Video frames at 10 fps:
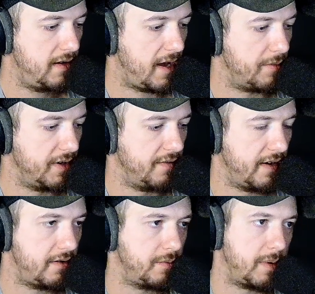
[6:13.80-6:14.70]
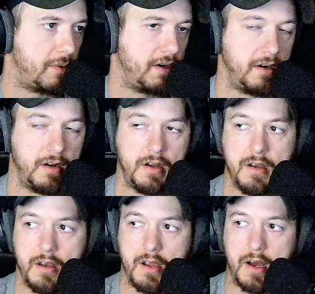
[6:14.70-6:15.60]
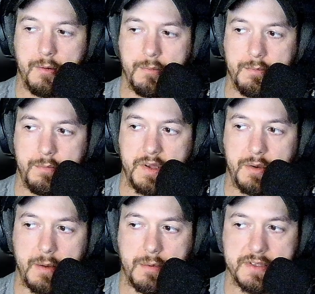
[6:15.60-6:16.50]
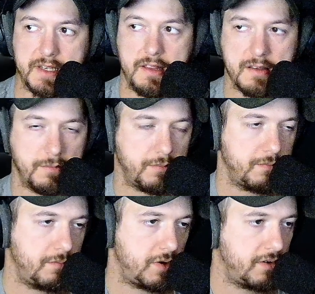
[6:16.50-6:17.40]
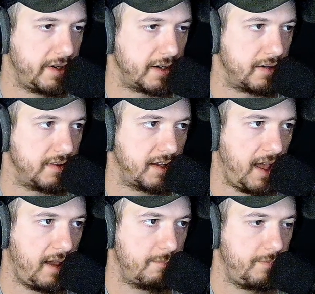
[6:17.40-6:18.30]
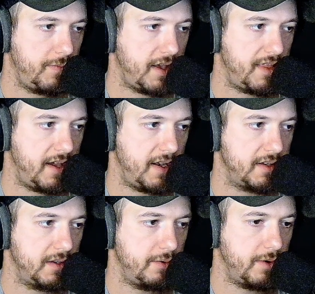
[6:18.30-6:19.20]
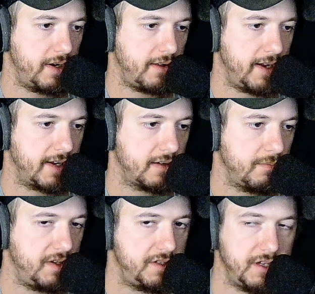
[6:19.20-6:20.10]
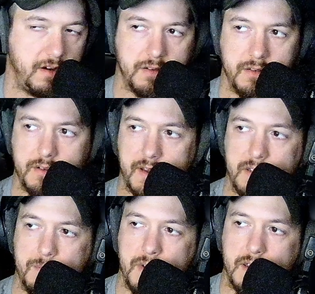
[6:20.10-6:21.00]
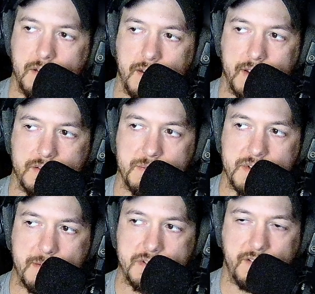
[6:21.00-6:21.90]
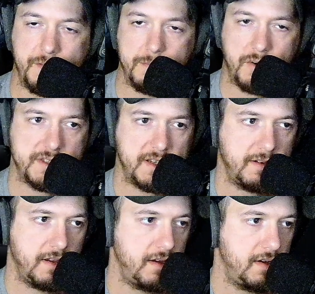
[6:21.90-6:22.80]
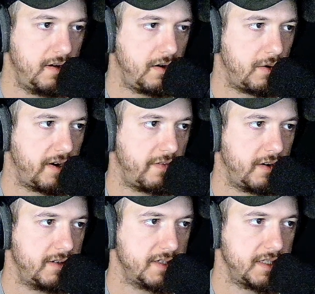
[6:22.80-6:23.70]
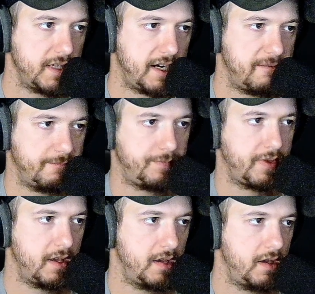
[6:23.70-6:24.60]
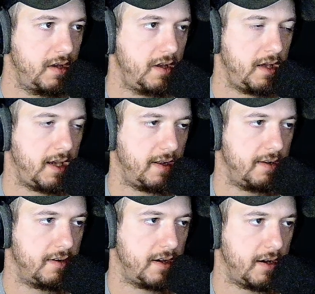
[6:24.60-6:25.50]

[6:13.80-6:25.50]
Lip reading: I believe I don't remember, but you were able to eat them earlier in the game, and then you would like be chill. Like you'd be like sometimes you get food poisoning or whatever, dysentery, and